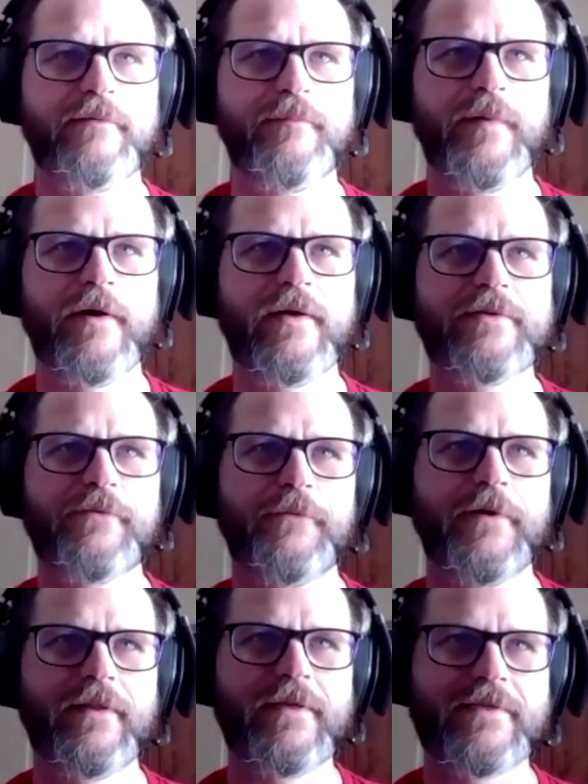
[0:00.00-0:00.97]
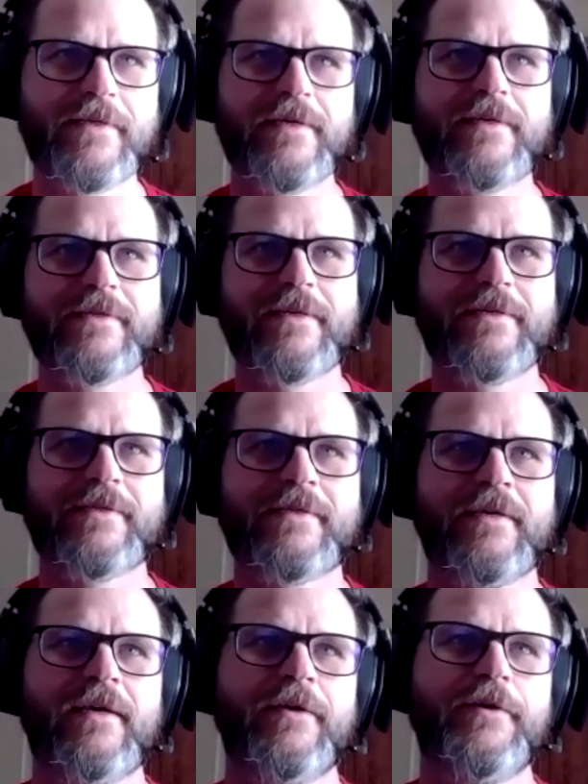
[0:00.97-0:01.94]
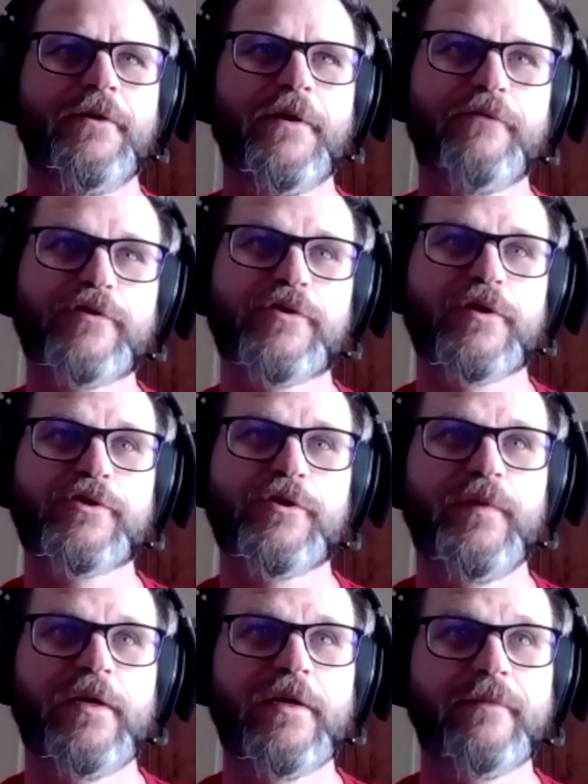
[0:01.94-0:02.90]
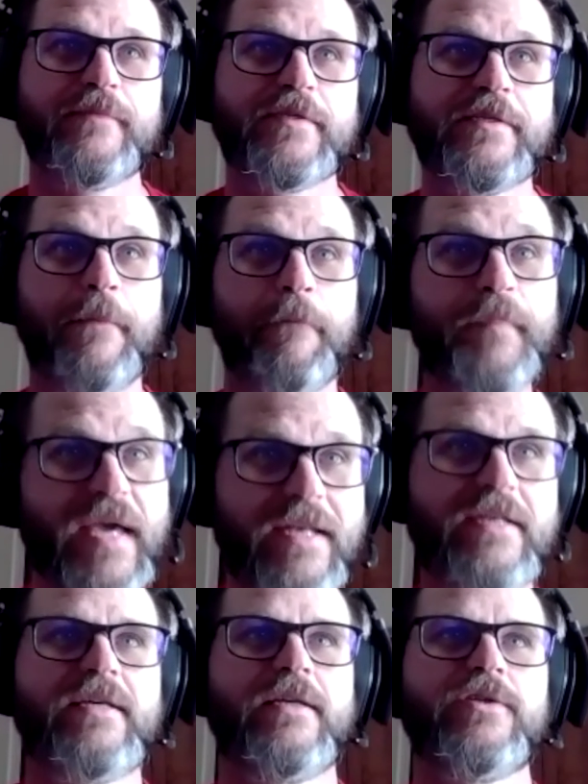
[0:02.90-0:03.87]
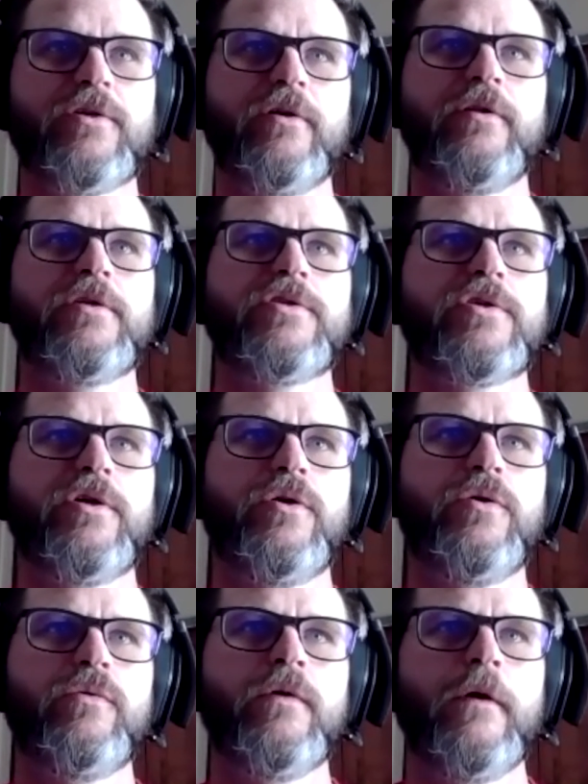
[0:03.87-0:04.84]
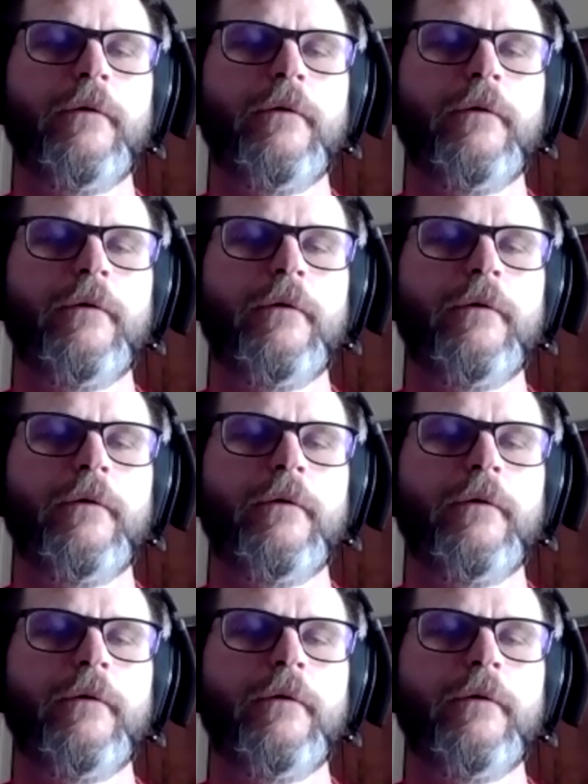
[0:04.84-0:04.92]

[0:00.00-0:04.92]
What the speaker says: But what this is your infrastructure becomes dependent on this code.